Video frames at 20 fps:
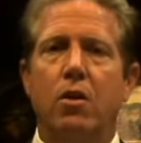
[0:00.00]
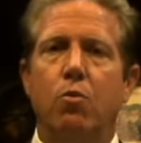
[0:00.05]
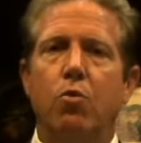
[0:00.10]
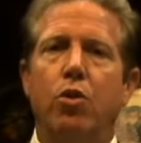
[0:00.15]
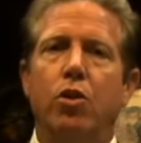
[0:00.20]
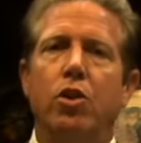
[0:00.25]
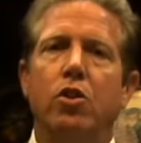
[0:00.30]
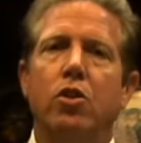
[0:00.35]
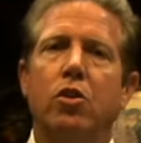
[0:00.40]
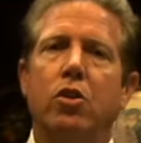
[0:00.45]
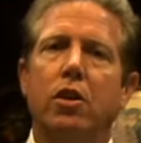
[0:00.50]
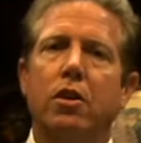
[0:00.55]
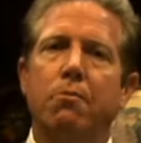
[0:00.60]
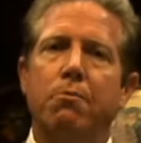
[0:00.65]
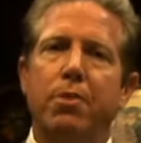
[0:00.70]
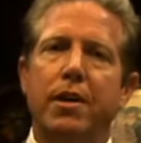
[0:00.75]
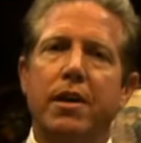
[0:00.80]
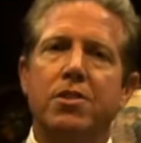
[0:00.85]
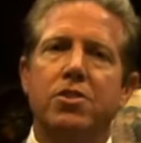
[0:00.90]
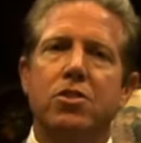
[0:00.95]
Well, your
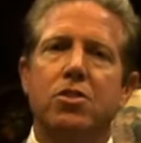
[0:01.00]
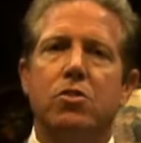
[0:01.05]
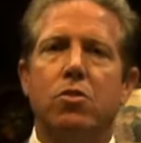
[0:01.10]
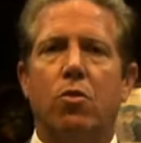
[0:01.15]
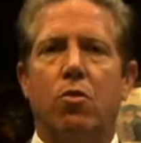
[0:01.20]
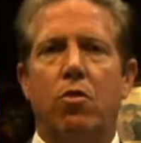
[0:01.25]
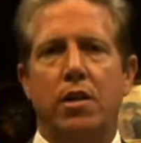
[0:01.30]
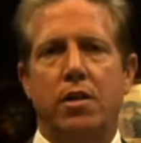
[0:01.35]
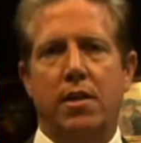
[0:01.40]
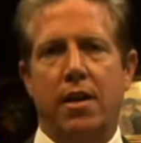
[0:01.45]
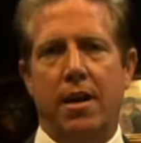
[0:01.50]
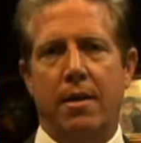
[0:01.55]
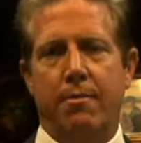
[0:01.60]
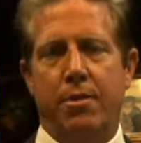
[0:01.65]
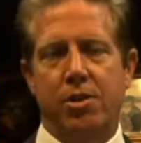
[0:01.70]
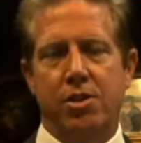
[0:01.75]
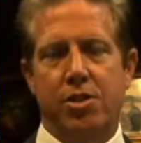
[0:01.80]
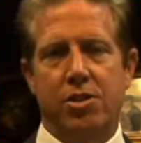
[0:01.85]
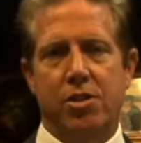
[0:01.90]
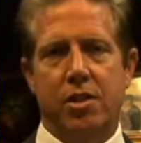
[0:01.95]
compensatory
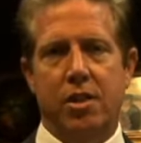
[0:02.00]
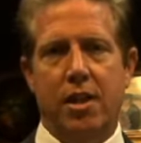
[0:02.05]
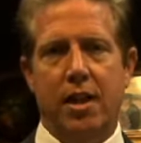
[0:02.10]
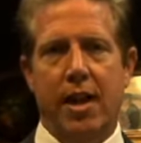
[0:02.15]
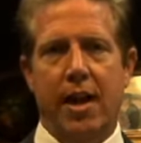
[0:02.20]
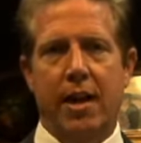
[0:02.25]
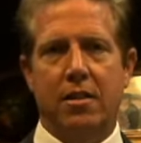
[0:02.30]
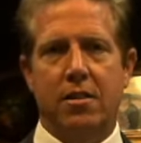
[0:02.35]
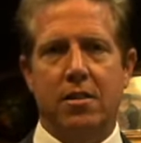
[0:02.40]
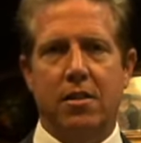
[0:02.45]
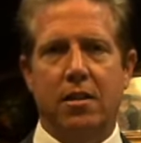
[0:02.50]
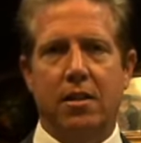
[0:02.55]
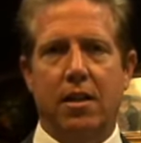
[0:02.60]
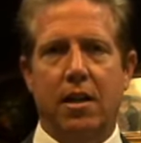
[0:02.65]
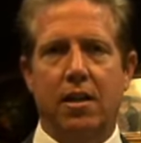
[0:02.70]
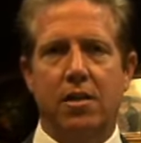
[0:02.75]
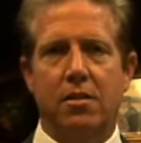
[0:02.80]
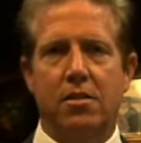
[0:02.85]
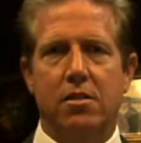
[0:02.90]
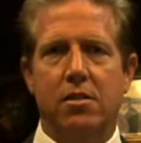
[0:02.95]
damages in an accident
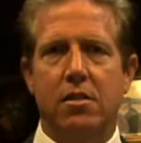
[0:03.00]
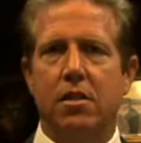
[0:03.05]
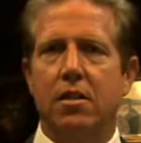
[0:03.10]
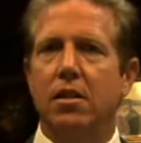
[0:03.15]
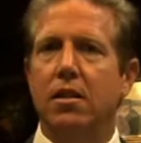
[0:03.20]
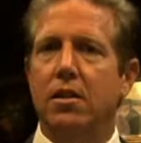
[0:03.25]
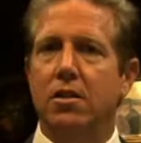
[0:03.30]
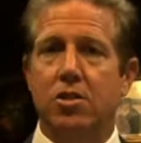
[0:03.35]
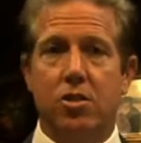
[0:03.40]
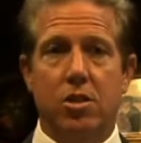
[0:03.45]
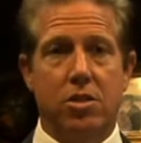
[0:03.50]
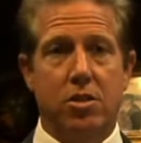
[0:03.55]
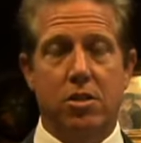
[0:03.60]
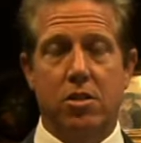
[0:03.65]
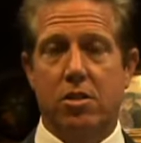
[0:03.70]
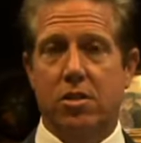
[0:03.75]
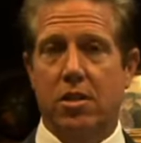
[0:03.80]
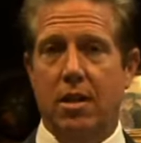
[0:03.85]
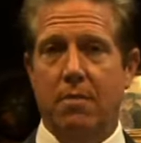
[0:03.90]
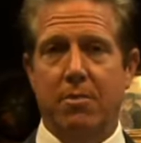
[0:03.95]
case is just
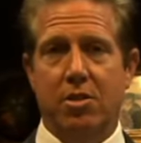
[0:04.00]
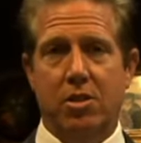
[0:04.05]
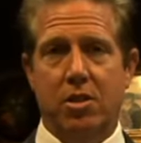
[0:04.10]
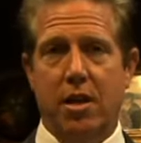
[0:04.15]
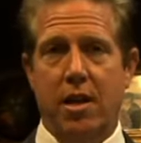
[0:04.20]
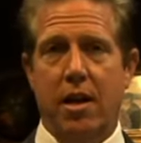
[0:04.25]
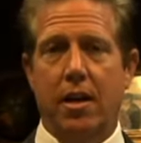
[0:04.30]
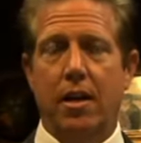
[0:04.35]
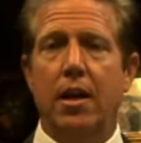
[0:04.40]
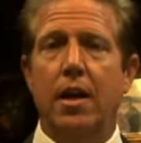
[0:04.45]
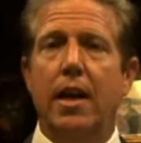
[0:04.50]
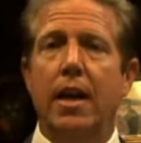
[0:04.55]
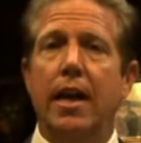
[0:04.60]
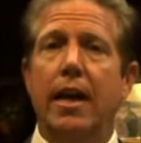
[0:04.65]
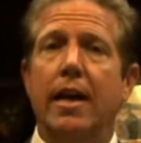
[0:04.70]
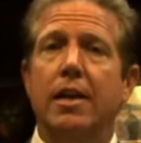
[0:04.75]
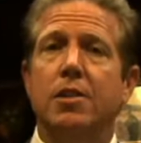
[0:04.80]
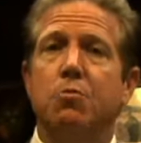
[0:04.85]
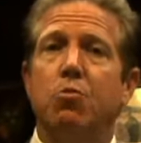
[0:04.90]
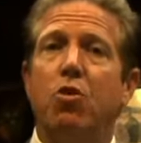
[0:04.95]
the same as that.
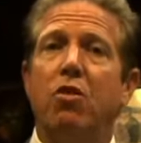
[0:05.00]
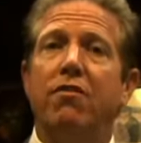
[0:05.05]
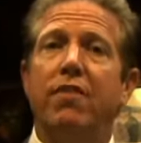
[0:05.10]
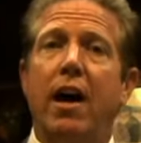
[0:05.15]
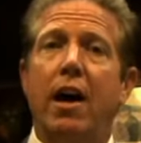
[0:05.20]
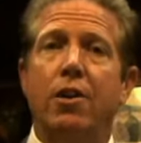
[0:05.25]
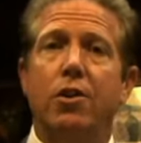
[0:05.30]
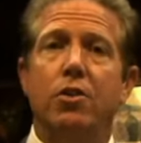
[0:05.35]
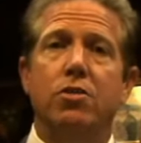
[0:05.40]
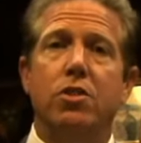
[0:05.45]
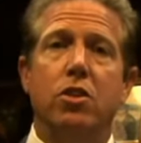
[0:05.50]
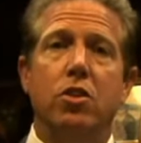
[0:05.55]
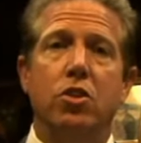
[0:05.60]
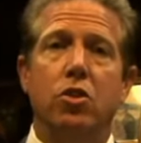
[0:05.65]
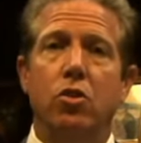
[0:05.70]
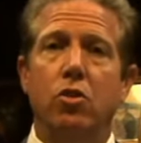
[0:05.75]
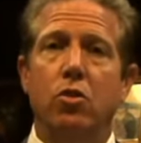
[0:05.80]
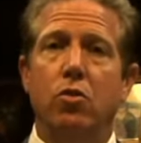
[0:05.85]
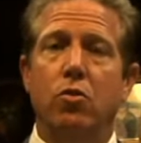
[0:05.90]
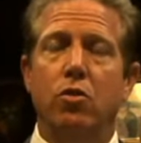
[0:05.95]
It has more value to
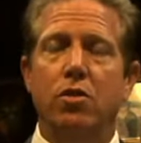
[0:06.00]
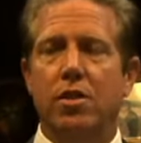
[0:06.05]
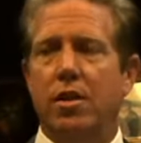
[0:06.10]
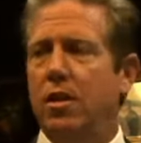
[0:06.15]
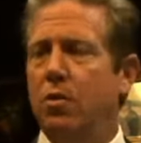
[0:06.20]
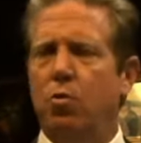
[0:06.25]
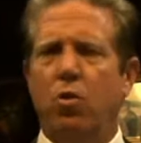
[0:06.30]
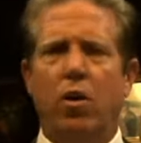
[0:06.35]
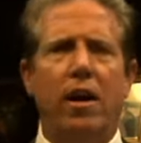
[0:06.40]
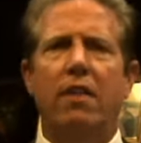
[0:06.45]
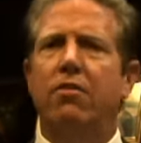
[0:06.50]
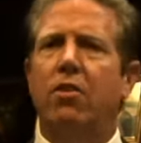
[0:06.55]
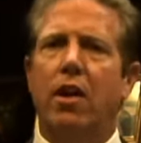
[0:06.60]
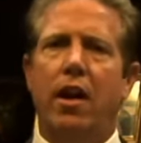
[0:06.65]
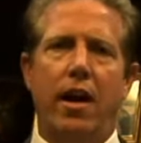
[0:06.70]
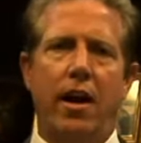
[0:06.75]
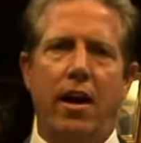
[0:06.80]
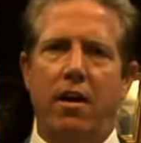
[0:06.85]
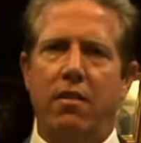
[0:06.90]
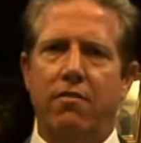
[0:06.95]
you than it will ever
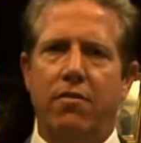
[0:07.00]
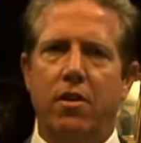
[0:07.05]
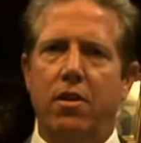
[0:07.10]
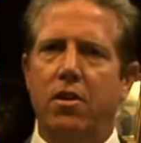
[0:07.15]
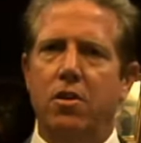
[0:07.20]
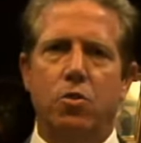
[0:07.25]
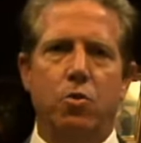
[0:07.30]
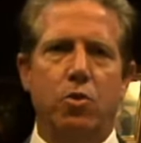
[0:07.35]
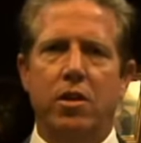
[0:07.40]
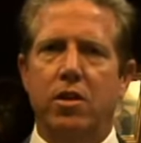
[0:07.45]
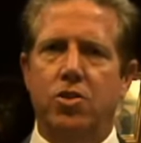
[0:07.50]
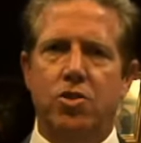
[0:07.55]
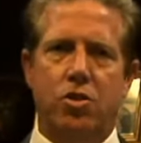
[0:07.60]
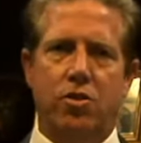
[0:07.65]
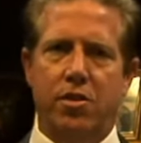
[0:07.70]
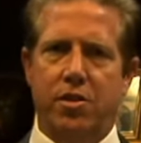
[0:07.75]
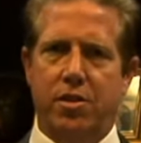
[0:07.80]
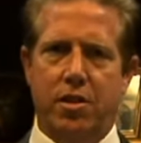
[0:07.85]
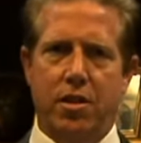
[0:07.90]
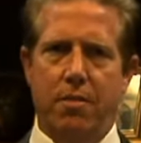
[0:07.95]
have to an
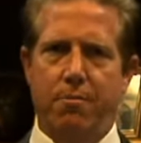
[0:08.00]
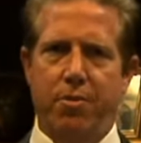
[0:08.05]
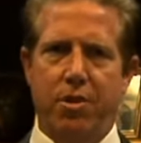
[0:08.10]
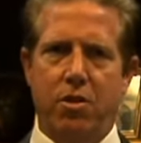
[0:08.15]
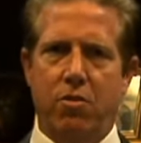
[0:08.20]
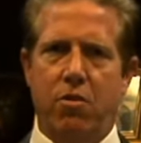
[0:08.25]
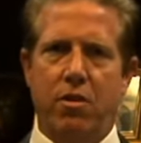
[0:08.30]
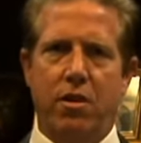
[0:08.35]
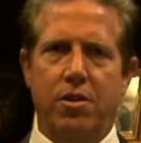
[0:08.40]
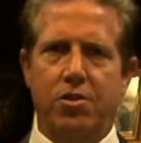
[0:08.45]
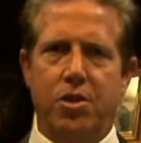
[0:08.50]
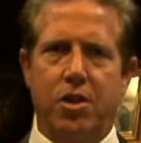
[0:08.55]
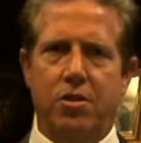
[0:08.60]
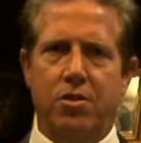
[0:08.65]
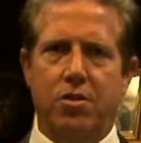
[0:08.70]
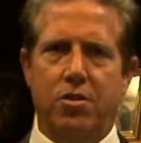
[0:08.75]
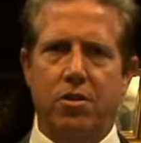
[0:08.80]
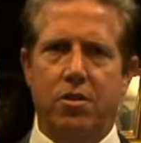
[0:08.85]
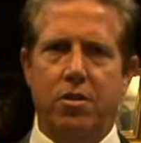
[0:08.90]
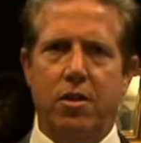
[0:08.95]
insurance company or an
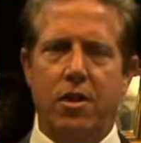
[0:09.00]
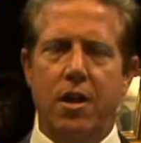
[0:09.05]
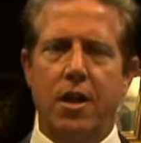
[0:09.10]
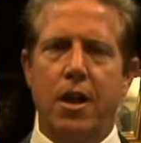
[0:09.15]
adjuster.